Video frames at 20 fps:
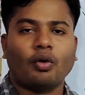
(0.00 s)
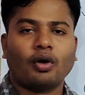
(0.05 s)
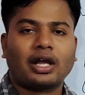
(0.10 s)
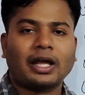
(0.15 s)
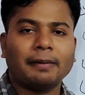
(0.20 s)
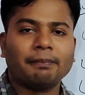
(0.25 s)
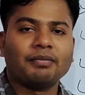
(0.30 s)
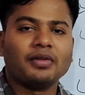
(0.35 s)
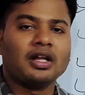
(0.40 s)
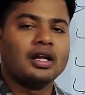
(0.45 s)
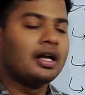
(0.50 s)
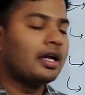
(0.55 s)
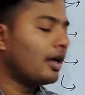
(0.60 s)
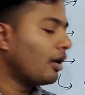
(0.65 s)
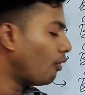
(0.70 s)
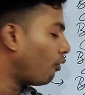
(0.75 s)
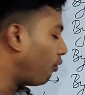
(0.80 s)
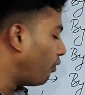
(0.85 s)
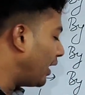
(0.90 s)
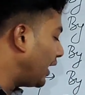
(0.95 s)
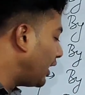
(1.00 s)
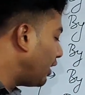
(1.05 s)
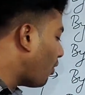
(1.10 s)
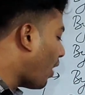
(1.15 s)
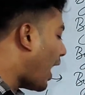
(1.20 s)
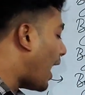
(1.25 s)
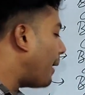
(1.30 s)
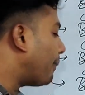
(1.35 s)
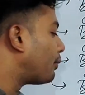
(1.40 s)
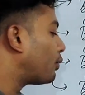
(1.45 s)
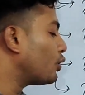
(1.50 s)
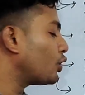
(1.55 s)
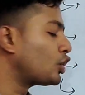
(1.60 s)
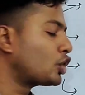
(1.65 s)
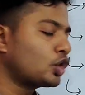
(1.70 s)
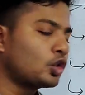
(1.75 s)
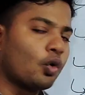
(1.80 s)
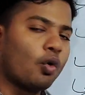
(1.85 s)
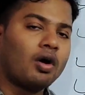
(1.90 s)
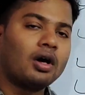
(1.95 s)
Okay, when you have to
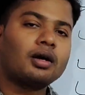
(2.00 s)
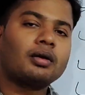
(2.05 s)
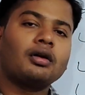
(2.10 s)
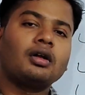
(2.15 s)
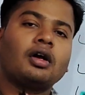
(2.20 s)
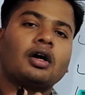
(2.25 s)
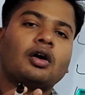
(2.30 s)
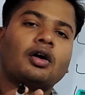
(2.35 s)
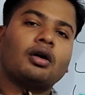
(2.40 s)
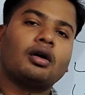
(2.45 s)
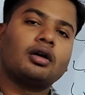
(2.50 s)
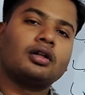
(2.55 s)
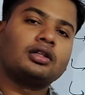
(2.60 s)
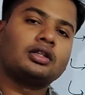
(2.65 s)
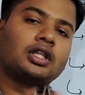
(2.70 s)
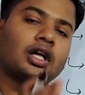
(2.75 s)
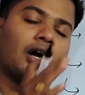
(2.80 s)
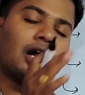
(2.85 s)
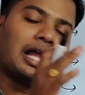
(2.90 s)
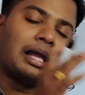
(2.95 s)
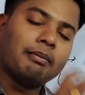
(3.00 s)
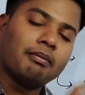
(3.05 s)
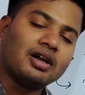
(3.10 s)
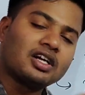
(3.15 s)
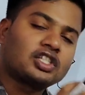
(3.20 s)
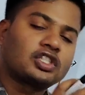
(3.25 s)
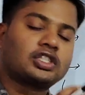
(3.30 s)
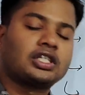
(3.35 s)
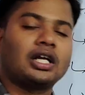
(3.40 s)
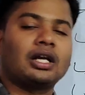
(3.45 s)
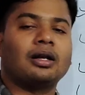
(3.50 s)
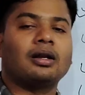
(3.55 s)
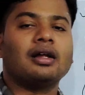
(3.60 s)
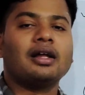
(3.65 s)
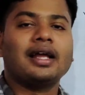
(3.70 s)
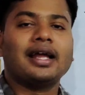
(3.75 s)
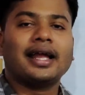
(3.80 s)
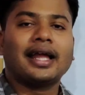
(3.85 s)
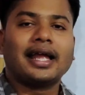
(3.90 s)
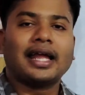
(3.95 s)
store the emulsion,
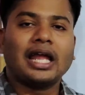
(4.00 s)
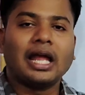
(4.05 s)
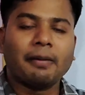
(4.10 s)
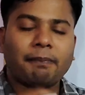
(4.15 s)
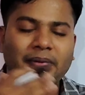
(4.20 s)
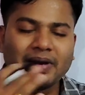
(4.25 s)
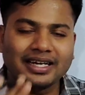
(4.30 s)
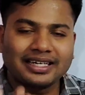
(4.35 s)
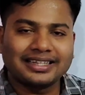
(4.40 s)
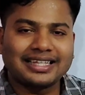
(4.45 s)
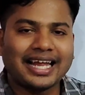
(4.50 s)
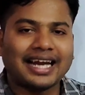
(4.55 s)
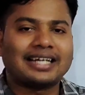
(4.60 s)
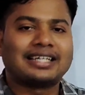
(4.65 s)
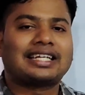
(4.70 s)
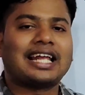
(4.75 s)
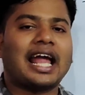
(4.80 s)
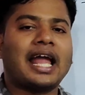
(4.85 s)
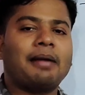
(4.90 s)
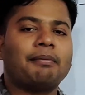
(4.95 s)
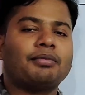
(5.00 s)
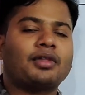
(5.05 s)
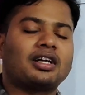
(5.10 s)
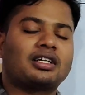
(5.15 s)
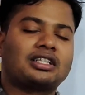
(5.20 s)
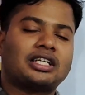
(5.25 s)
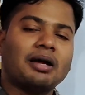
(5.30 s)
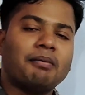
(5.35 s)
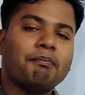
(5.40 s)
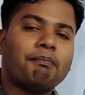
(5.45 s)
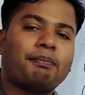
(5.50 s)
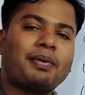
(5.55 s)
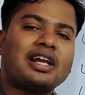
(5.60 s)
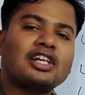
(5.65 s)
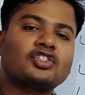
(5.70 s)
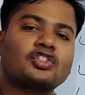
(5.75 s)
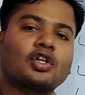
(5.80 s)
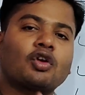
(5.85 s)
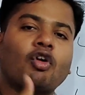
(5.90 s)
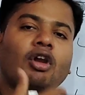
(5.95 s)
if in that time the
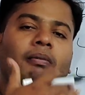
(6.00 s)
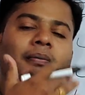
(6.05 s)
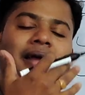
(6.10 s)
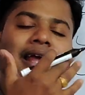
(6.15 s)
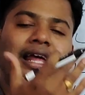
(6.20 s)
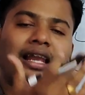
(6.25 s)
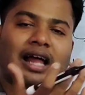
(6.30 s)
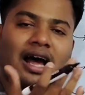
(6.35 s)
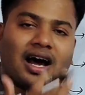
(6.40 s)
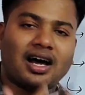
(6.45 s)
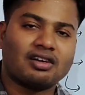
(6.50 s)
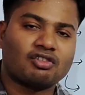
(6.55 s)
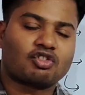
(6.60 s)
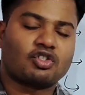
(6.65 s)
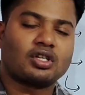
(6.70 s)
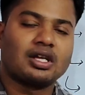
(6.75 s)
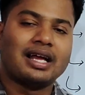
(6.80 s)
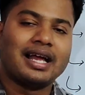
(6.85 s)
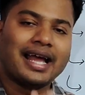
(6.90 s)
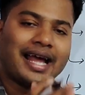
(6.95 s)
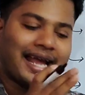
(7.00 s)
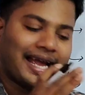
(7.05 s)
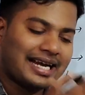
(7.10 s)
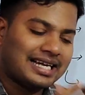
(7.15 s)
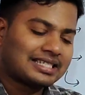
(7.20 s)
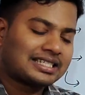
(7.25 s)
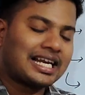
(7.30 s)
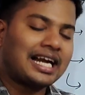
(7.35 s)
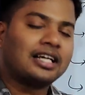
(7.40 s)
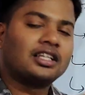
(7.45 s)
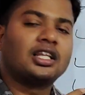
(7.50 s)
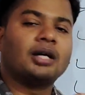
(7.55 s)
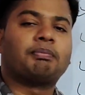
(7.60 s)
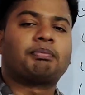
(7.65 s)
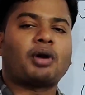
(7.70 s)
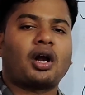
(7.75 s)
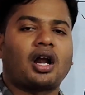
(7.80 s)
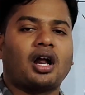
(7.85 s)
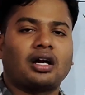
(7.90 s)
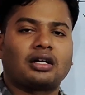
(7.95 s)
temperature will be enhanced inside the
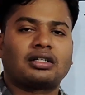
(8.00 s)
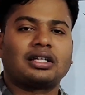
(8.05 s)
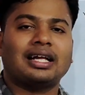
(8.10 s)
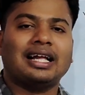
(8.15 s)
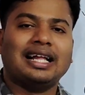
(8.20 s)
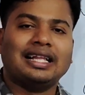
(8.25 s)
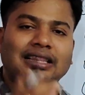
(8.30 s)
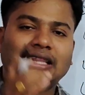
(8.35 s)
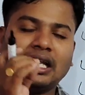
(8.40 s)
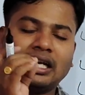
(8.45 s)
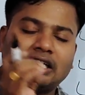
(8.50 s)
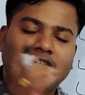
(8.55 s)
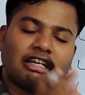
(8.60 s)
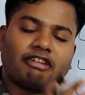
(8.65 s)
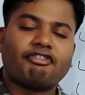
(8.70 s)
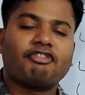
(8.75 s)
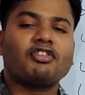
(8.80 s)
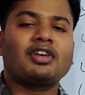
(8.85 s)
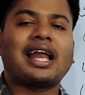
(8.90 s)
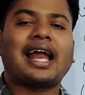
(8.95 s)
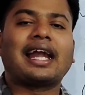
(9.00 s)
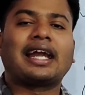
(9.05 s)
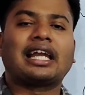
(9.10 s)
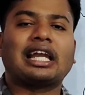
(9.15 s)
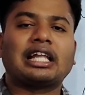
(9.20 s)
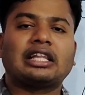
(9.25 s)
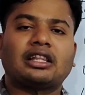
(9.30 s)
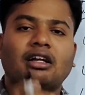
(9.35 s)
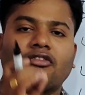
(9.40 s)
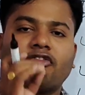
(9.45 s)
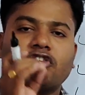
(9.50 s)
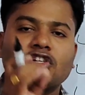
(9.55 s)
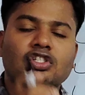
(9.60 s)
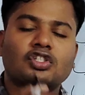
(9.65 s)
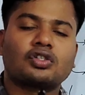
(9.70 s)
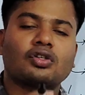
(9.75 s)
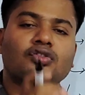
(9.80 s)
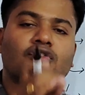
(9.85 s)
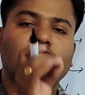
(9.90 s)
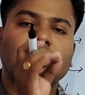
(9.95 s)
product, then definitely the
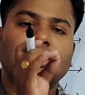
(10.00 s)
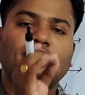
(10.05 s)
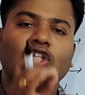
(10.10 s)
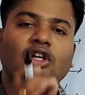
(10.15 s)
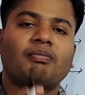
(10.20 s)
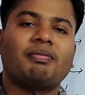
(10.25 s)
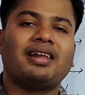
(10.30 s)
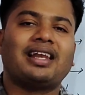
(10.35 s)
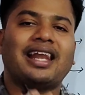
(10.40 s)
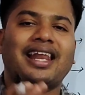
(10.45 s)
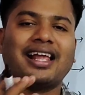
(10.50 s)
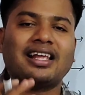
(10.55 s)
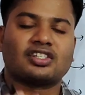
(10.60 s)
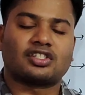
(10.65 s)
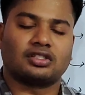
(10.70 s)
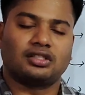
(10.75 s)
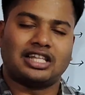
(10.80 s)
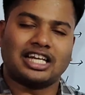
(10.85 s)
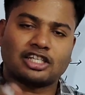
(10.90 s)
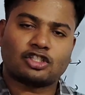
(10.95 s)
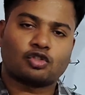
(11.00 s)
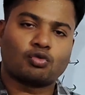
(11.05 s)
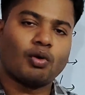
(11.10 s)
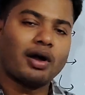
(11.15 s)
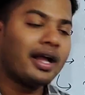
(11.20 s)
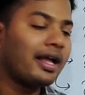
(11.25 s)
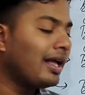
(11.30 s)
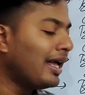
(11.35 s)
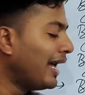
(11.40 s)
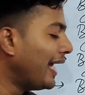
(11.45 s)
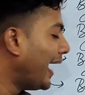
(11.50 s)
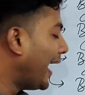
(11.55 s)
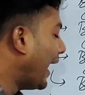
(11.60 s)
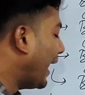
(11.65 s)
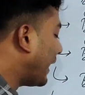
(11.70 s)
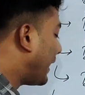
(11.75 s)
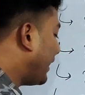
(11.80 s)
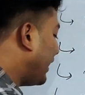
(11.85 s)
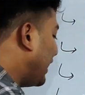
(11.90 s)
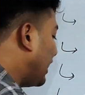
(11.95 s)
viscosity will be less. That's why
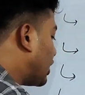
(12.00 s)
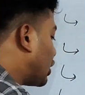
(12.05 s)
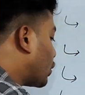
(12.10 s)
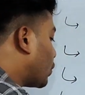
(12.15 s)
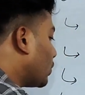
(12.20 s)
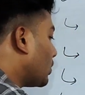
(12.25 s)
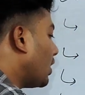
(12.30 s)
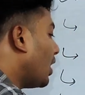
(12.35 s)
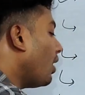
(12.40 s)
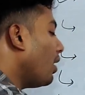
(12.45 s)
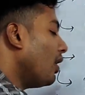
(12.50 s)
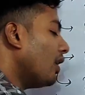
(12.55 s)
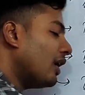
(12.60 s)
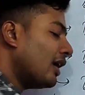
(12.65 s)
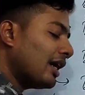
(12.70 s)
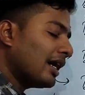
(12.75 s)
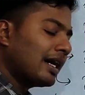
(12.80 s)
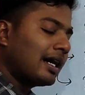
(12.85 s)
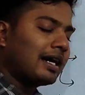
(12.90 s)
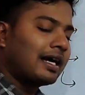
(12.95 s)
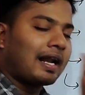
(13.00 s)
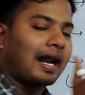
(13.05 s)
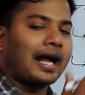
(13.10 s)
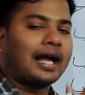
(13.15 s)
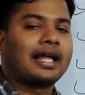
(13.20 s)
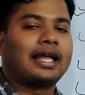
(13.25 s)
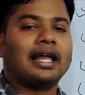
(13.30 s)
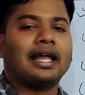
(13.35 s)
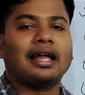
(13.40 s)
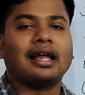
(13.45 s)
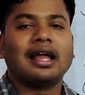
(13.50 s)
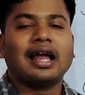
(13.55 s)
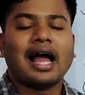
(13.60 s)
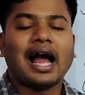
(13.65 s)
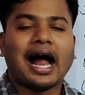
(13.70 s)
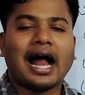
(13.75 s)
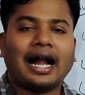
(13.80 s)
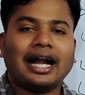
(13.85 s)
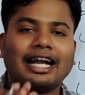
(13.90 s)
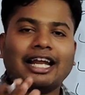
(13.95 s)
it leads to the cracking,
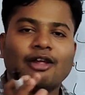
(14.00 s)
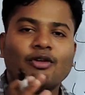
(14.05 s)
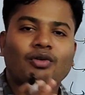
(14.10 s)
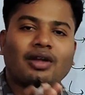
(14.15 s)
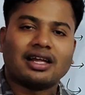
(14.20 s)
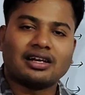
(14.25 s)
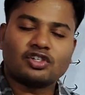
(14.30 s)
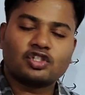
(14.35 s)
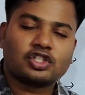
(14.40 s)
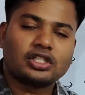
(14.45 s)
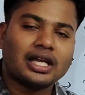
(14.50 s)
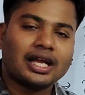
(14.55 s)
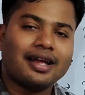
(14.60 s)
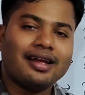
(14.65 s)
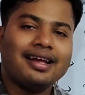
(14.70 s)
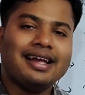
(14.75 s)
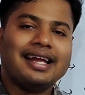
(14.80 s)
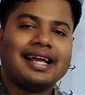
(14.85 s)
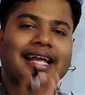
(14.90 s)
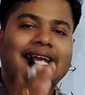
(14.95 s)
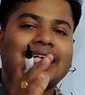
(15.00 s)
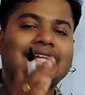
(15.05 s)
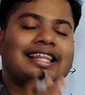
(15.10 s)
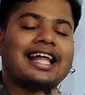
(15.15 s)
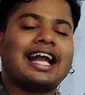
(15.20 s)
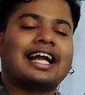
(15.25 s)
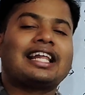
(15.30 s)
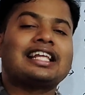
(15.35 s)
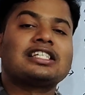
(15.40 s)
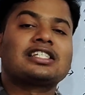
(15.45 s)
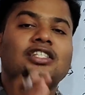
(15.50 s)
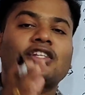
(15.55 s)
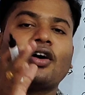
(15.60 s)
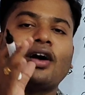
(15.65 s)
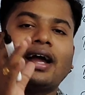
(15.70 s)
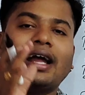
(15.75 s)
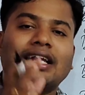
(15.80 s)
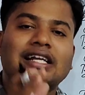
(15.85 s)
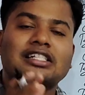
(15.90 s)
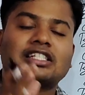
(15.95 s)
and you can say that is
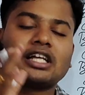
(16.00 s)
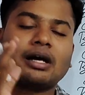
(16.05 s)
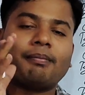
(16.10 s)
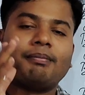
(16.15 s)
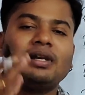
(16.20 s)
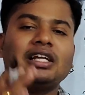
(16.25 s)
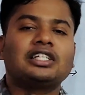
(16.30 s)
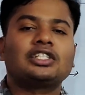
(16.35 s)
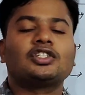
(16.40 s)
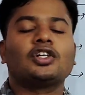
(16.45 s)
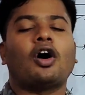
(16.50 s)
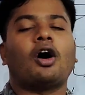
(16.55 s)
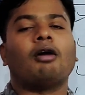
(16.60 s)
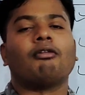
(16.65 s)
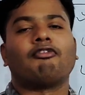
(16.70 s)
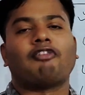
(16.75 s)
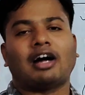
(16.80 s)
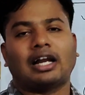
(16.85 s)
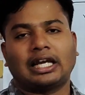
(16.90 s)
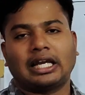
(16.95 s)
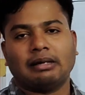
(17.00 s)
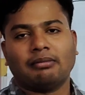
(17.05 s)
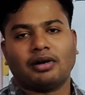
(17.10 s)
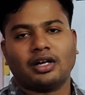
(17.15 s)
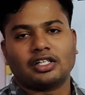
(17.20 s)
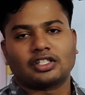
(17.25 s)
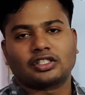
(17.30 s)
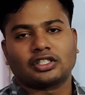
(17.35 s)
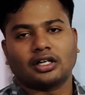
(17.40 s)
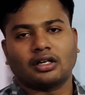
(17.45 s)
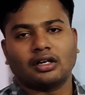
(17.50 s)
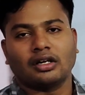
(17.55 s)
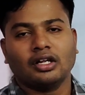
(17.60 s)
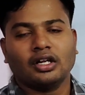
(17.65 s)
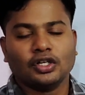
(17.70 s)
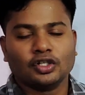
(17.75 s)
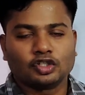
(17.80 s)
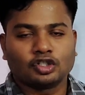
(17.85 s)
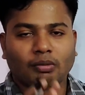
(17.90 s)
the instability of an emulsion.